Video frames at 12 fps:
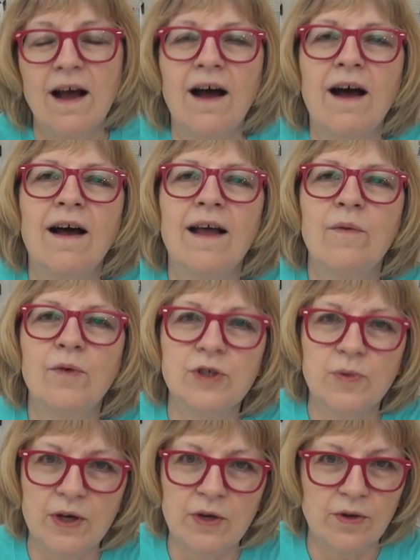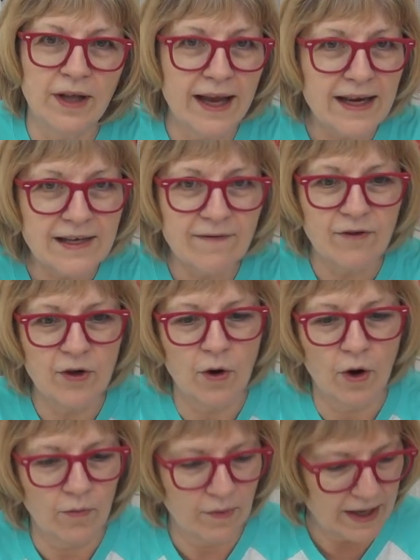uh, and which one you liked if you
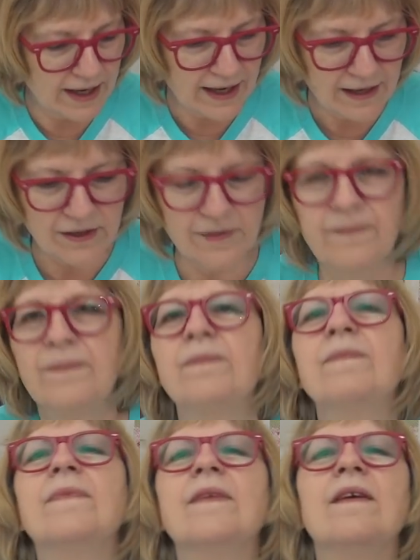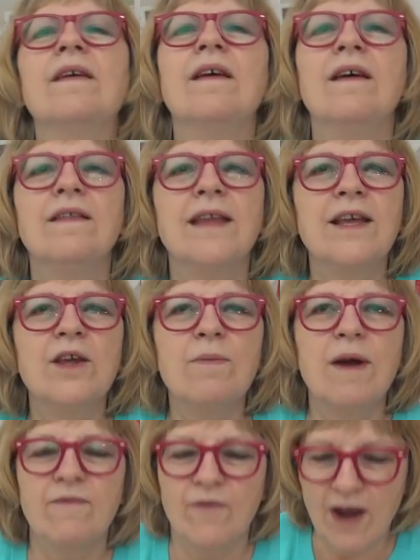are reading it. Thank you,
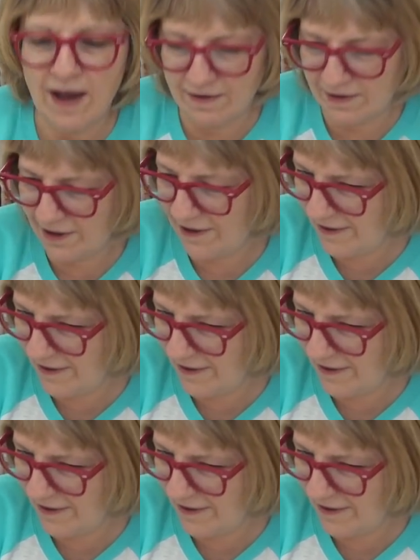my friend.